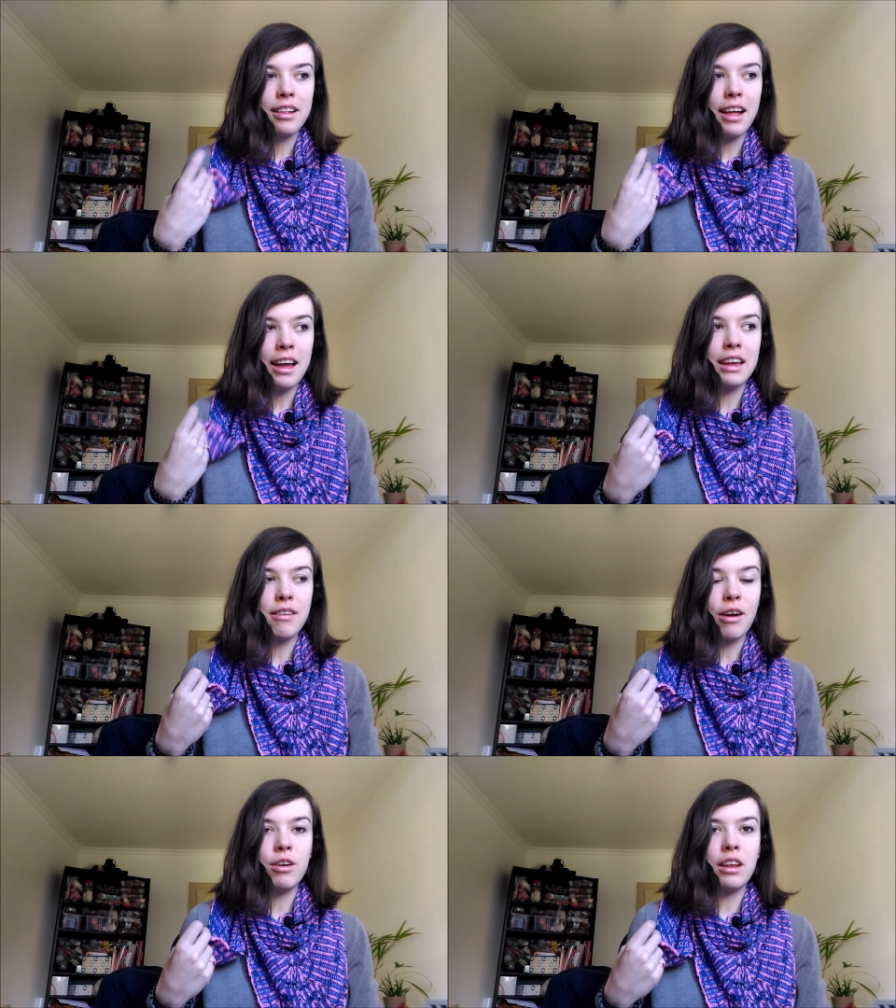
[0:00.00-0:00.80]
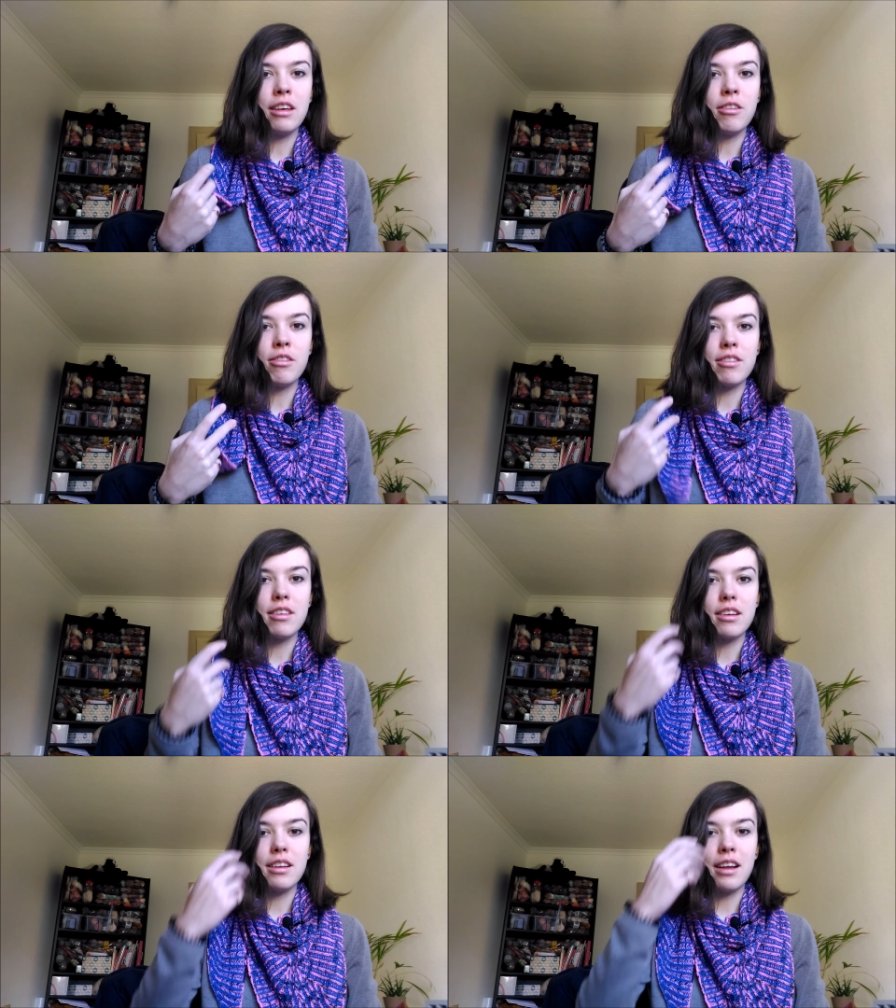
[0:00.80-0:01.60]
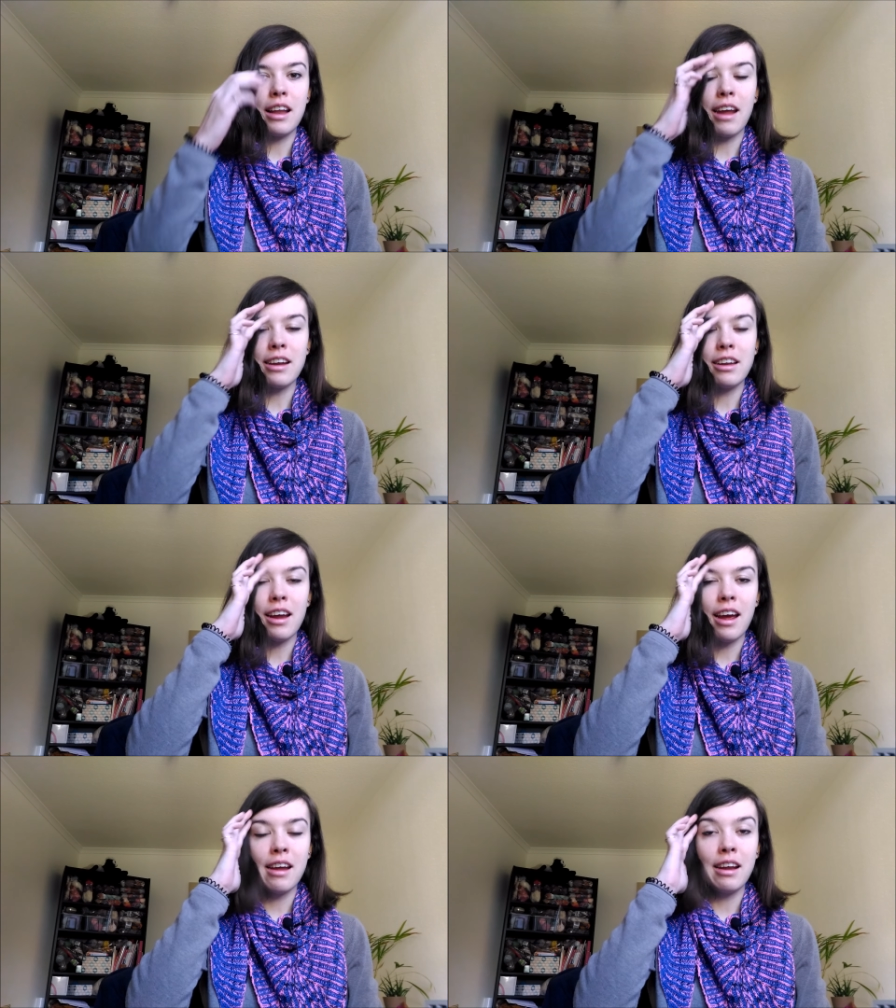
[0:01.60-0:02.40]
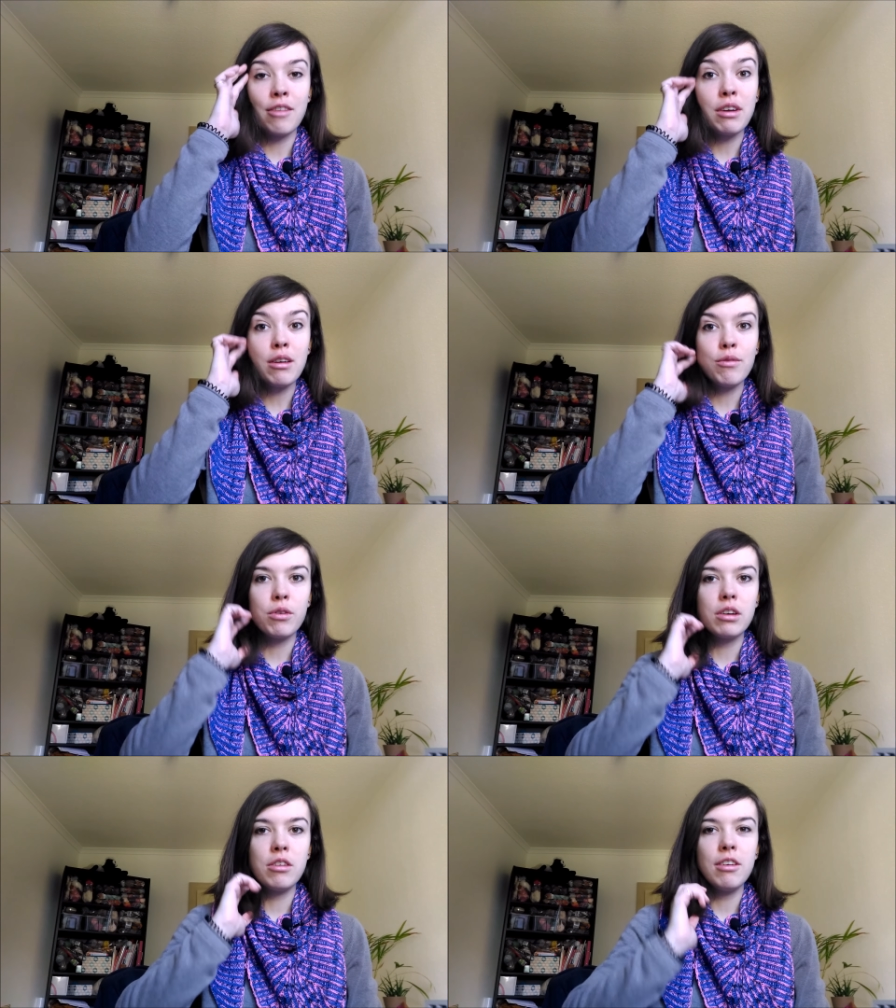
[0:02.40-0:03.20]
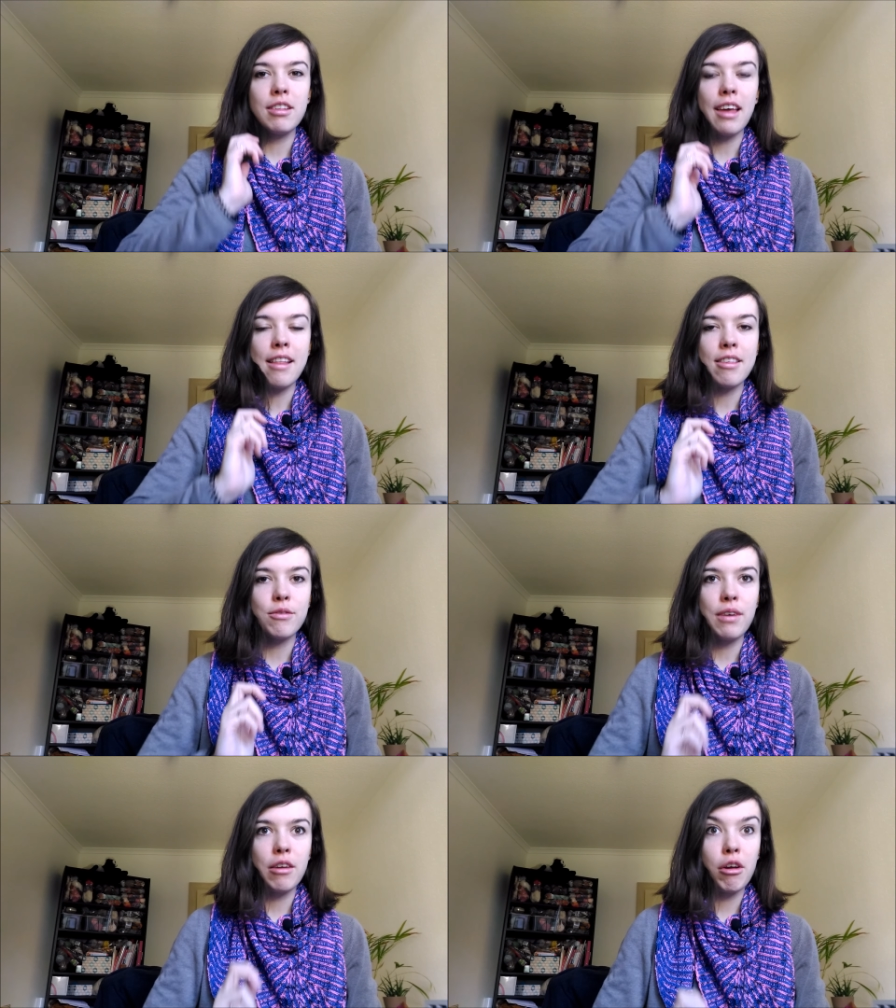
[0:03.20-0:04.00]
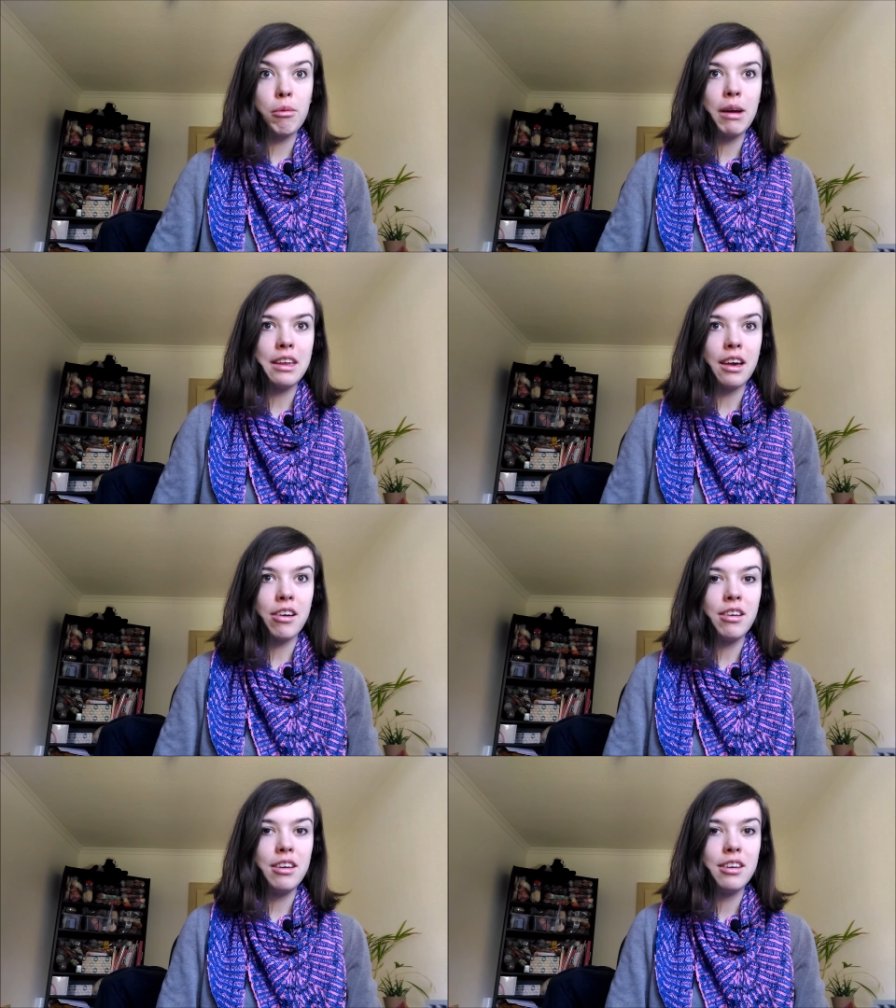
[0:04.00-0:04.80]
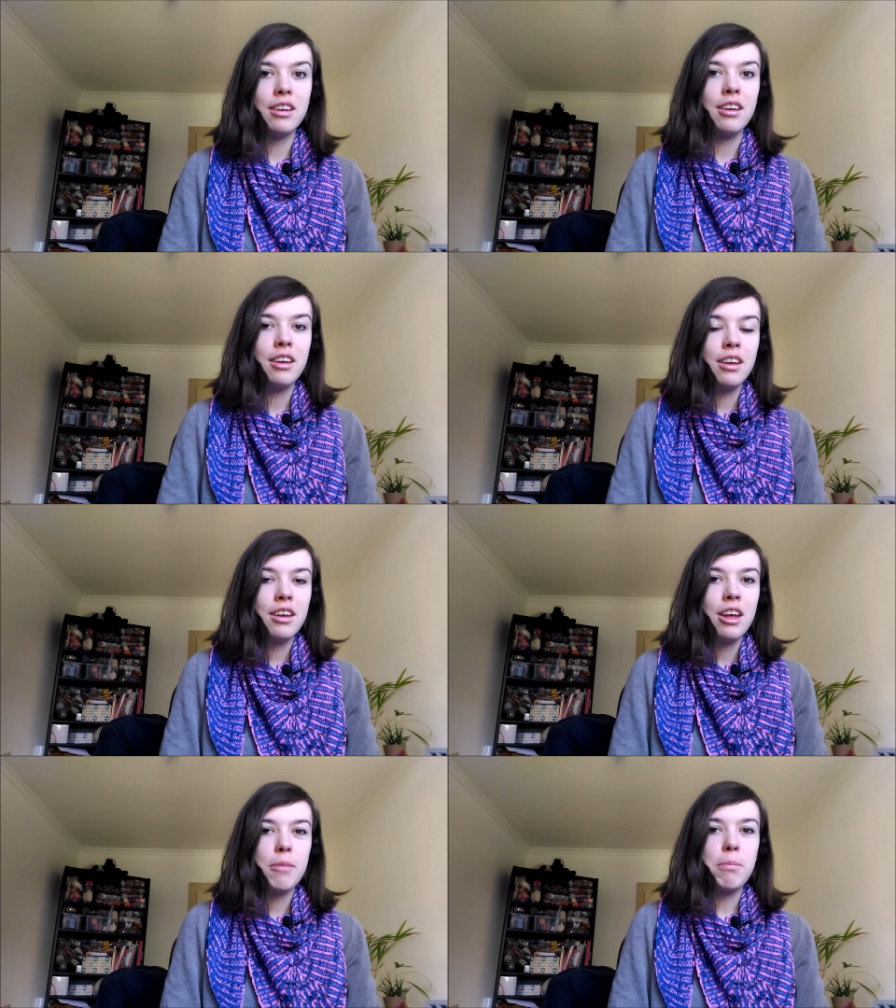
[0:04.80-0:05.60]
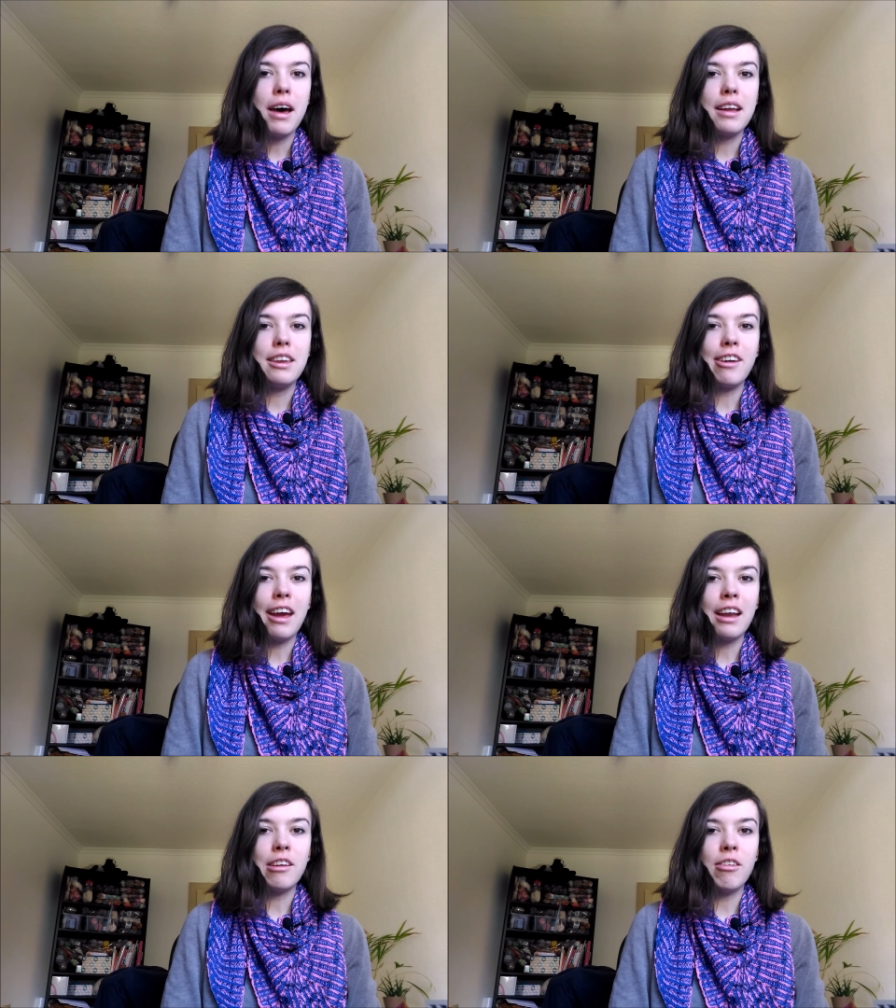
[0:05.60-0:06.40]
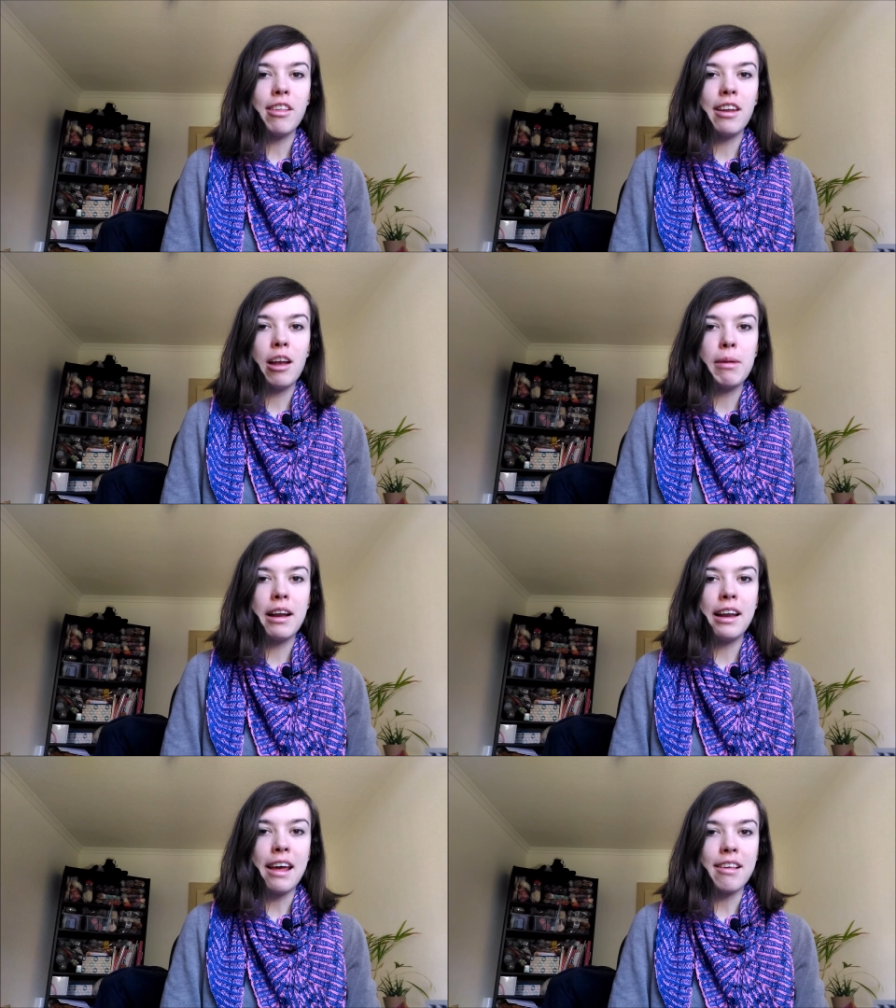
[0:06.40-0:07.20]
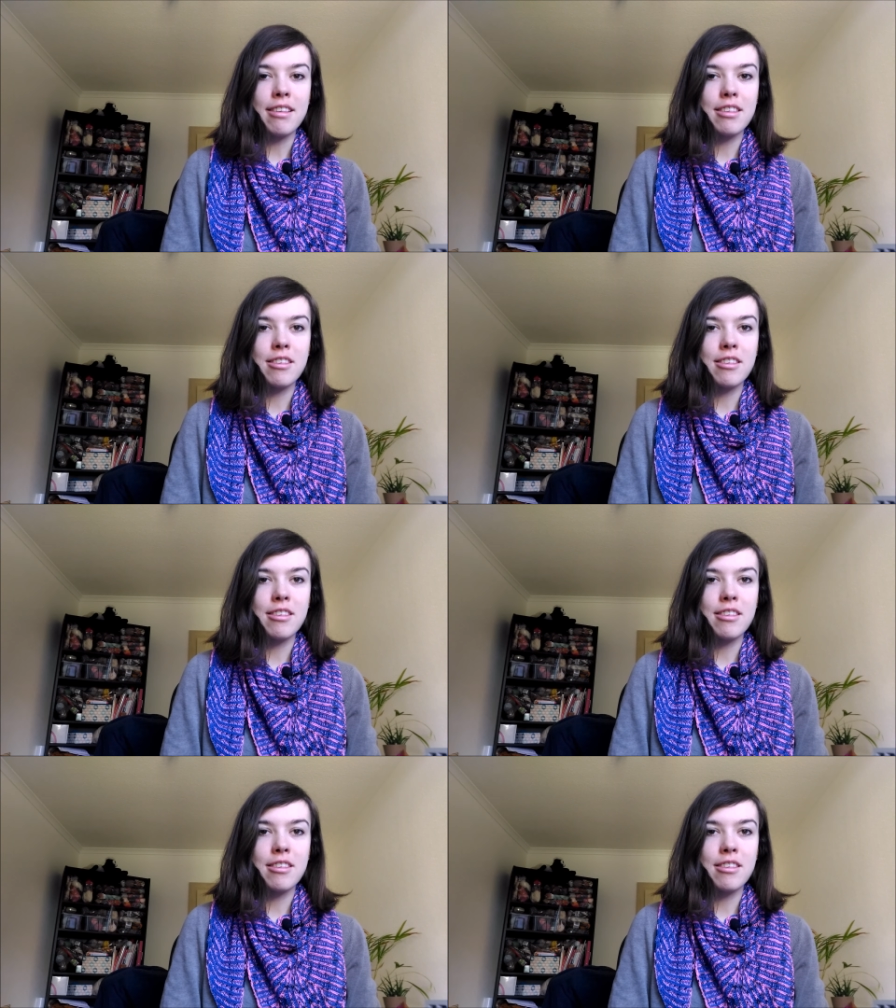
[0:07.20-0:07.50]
I only used, I, I did, I, it's written for two skeins of fingering weight yarn but you can use a little bit less.